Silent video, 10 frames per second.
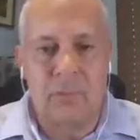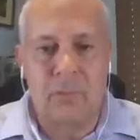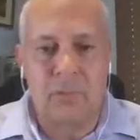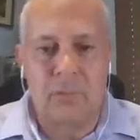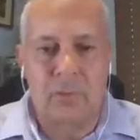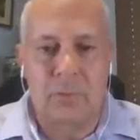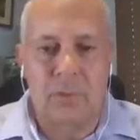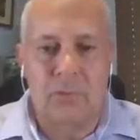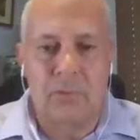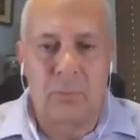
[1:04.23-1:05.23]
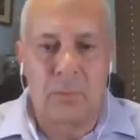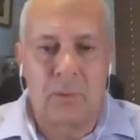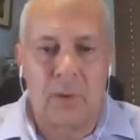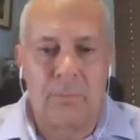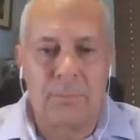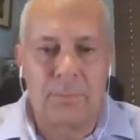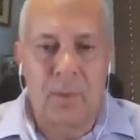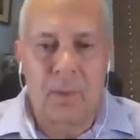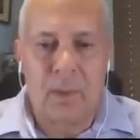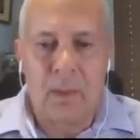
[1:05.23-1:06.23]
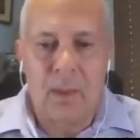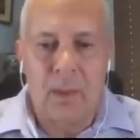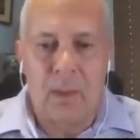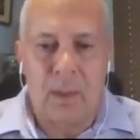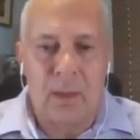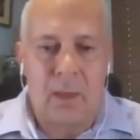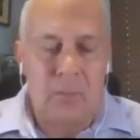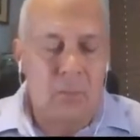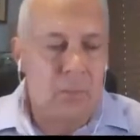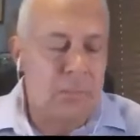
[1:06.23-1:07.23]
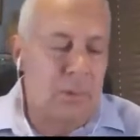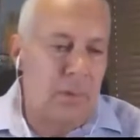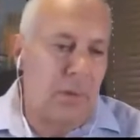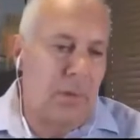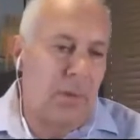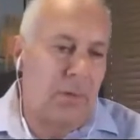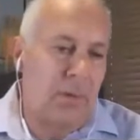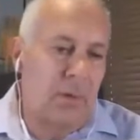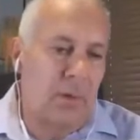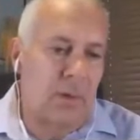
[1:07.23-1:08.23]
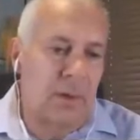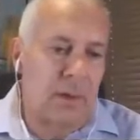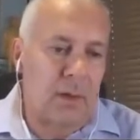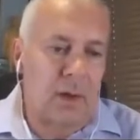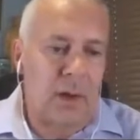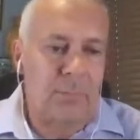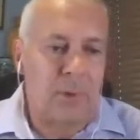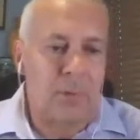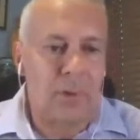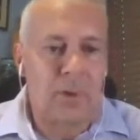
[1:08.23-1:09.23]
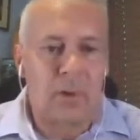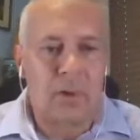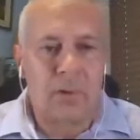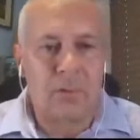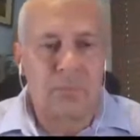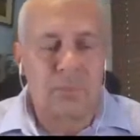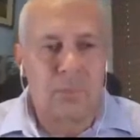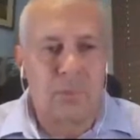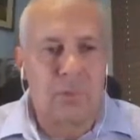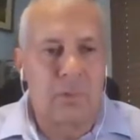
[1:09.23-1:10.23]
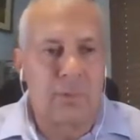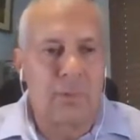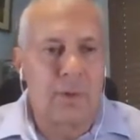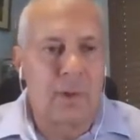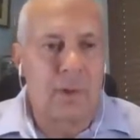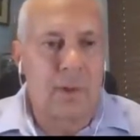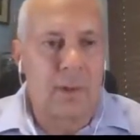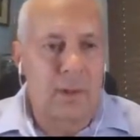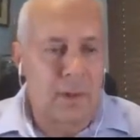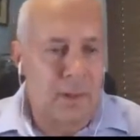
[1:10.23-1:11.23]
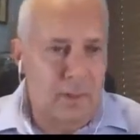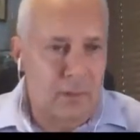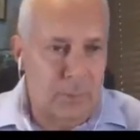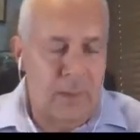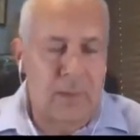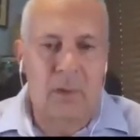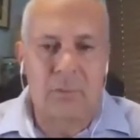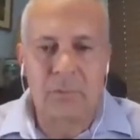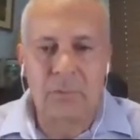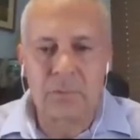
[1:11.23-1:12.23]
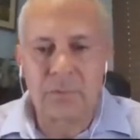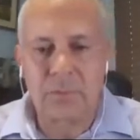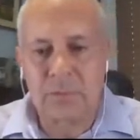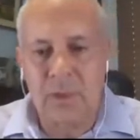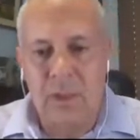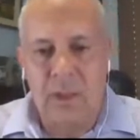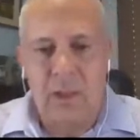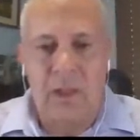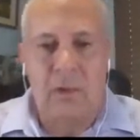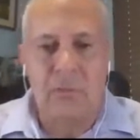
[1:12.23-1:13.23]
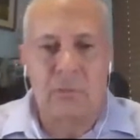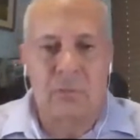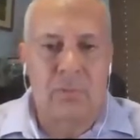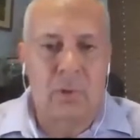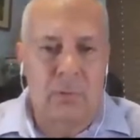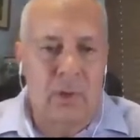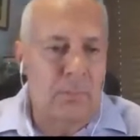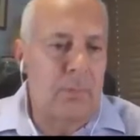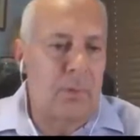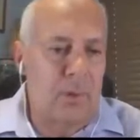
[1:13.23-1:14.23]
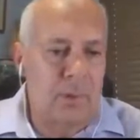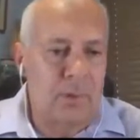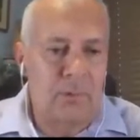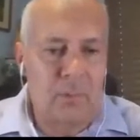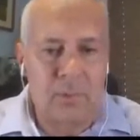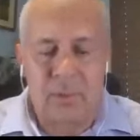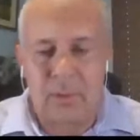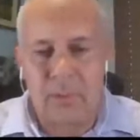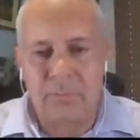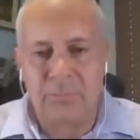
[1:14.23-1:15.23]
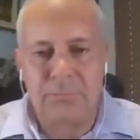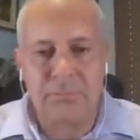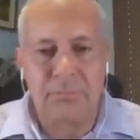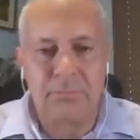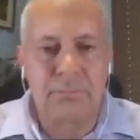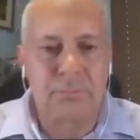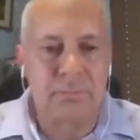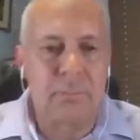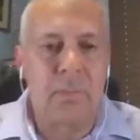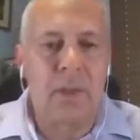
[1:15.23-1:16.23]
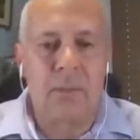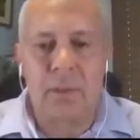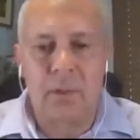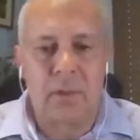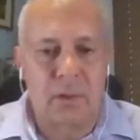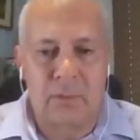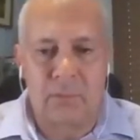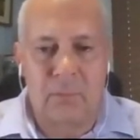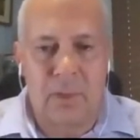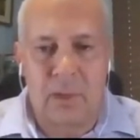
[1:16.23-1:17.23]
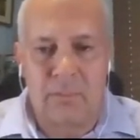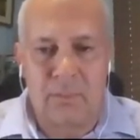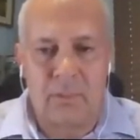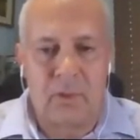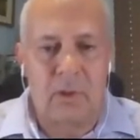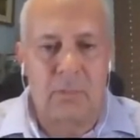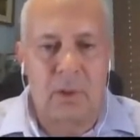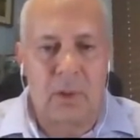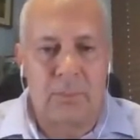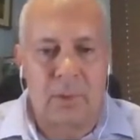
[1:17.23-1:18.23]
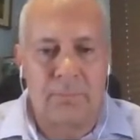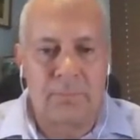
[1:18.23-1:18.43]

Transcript: year's exploration program, and we'll be targeting our high priority targets for expanding our resources and also following up on some of the many targets that we have on our property.